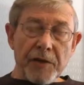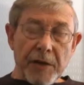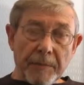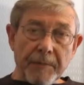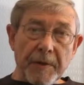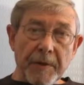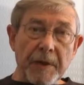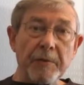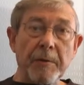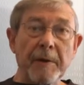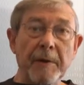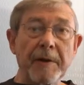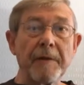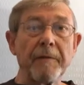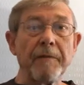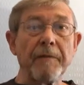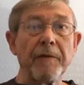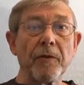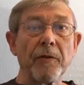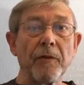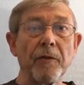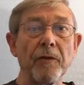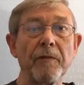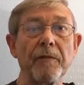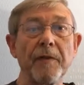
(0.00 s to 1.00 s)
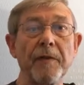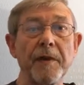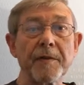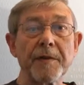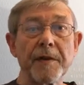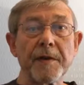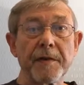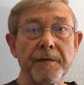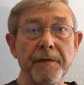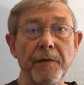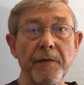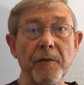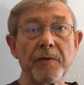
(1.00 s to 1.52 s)
chapter 24,
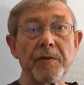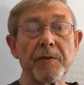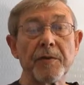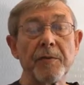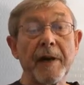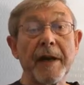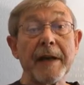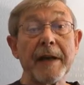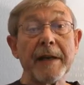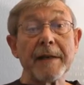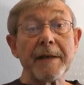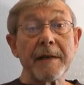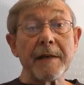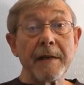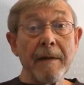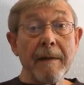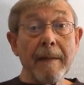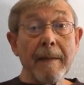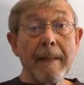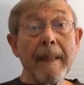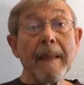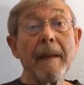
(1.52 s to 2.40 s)
verses 4 to 8,